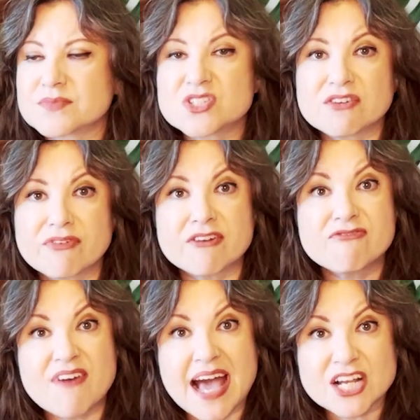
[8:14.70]
different
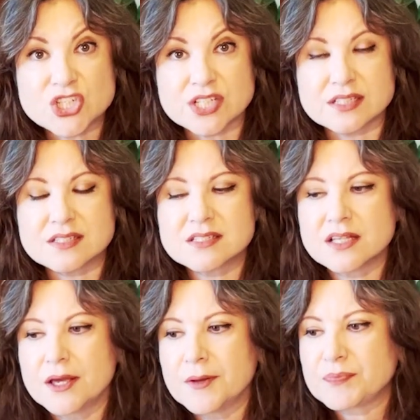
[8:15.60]
factions.
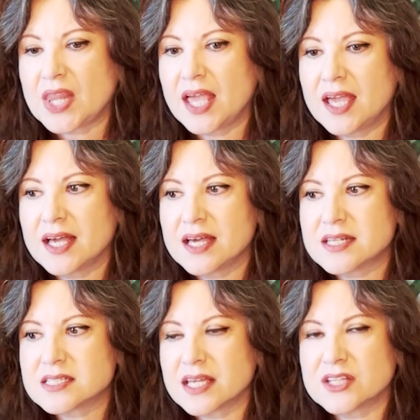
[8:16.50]

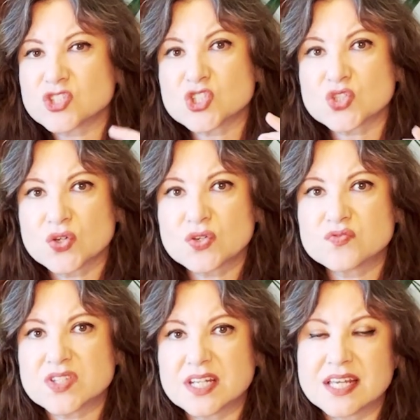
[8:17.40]
And it
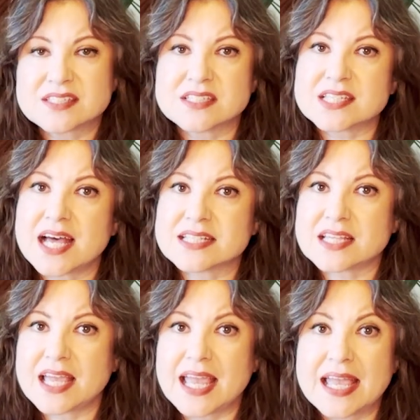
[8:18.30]
serves in essence as
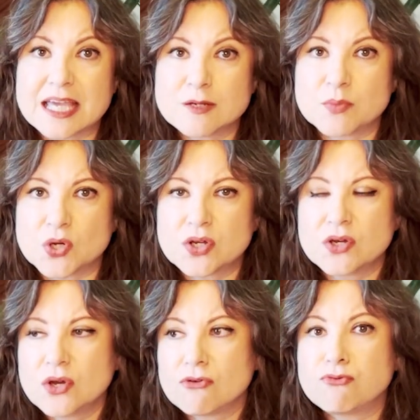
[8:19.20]
a handbook
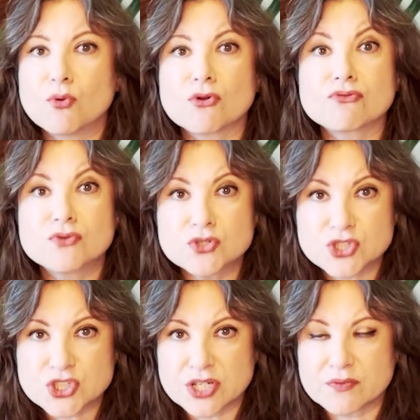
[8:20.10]
for
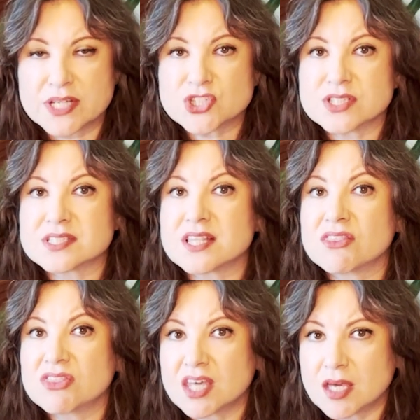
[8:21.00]
future generations to
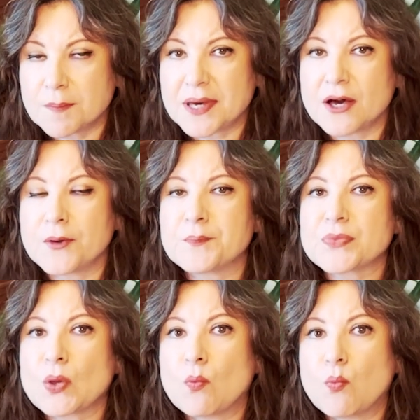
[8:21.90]
think about
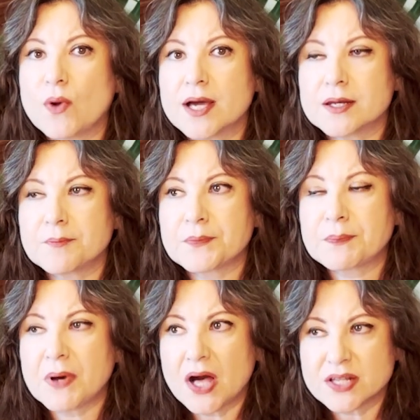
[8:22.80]
what
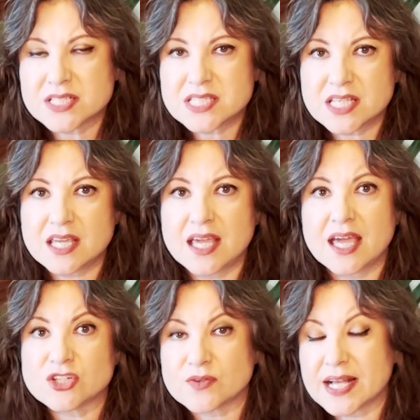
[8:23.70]
policy
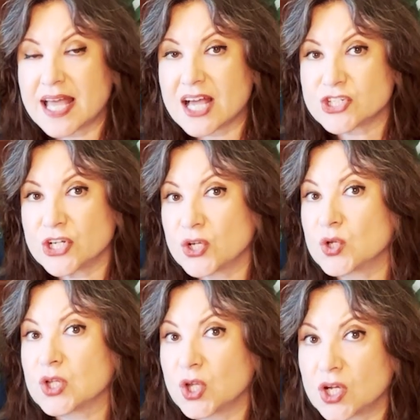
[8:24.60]
and direct action
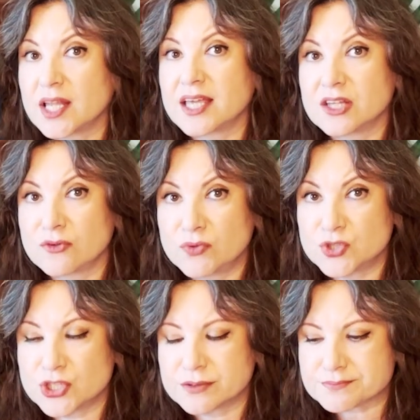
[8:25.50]
could look like in the
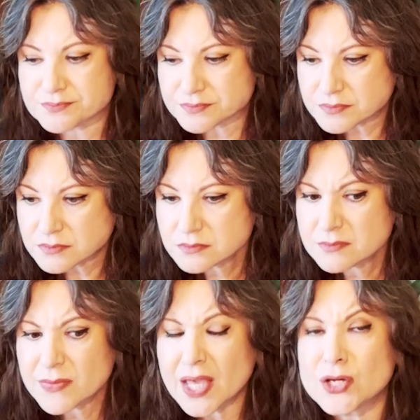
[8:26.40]
future.
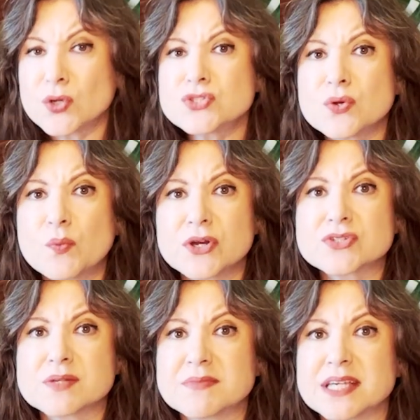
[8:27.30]
And also what are
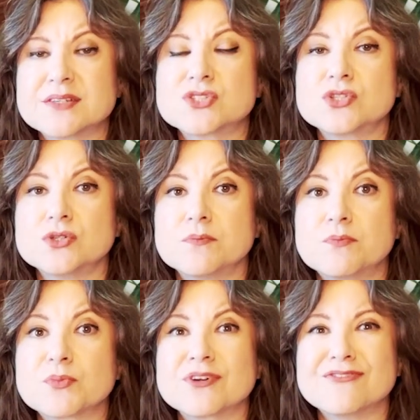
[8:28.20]
some things to
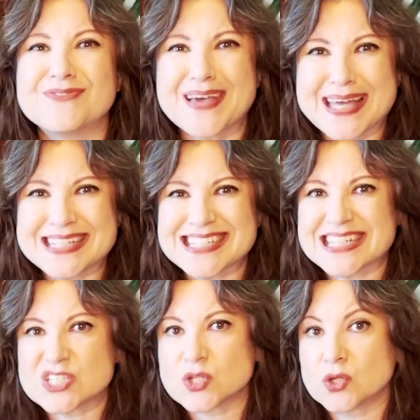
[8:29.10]
prevent
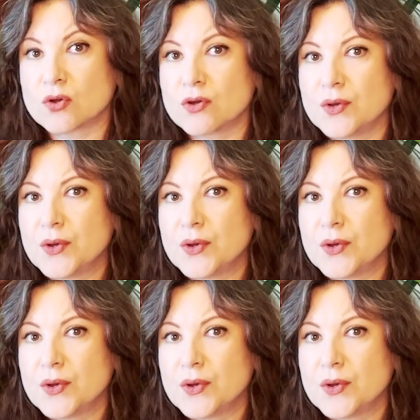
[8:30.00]
and to look,